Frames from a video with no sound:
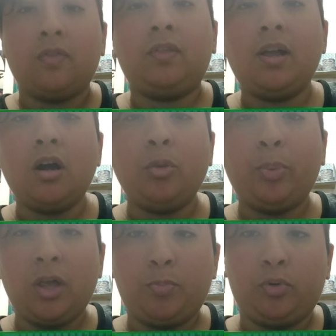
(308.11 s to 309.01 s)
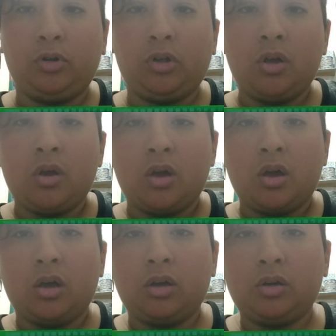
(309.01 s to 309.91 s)
They are people
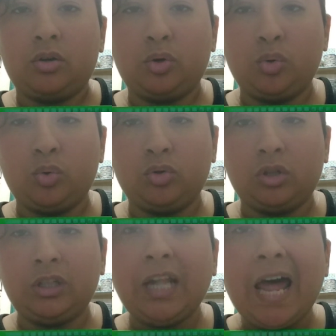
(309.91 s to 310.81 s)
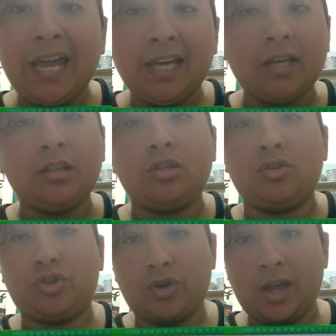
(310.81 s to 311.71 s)
who like to
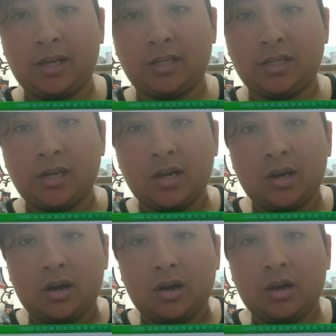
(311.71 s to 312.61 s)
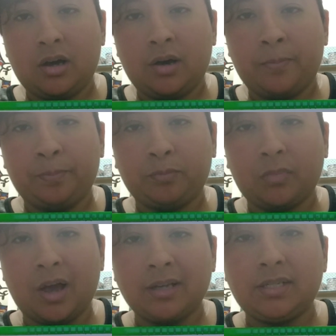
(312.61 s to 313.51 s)
dress
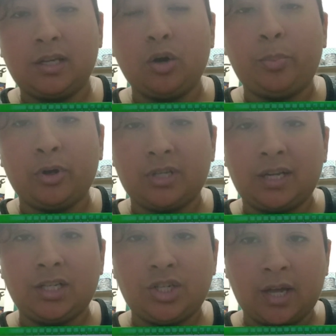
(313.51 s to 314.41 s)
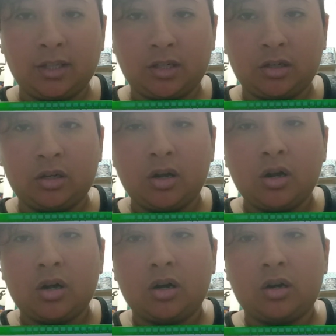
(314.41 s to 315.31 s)
as the opposite gender,
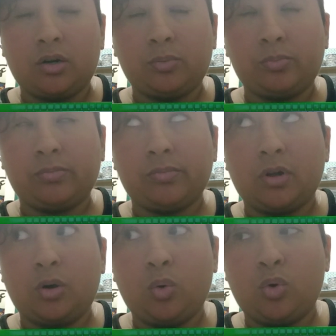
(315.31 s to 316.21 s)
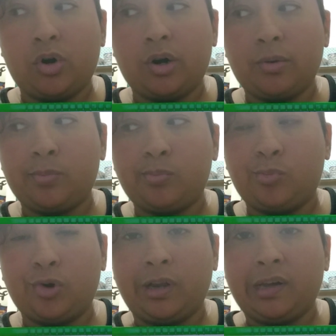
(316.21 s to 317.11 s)
or
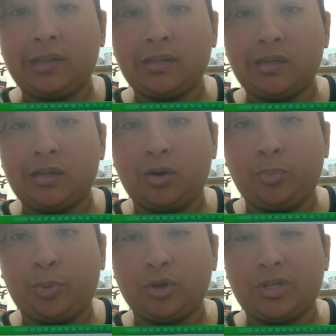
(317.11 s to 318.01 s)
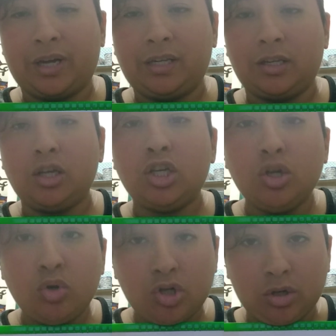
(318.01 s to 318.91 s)
more like the opposite
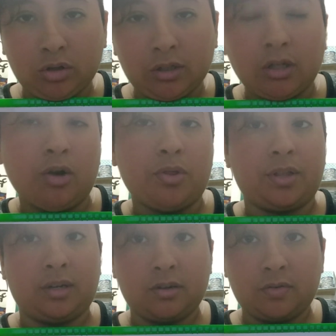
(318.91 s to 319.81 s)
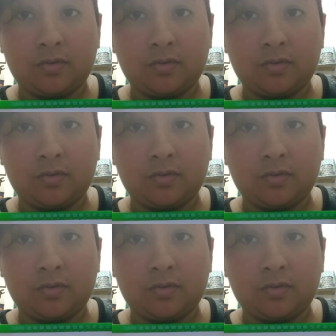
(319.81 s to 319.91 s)
usual clothing.